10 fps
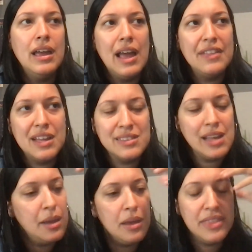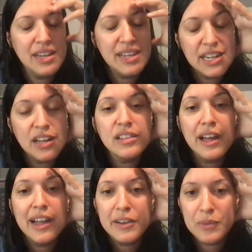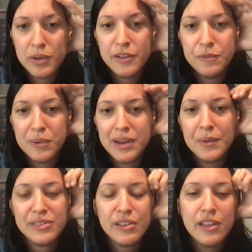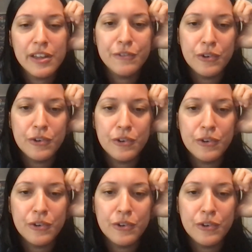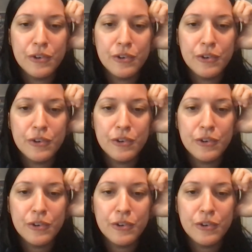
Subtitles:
at that time they didn't align with what I was looking for, so I moved on.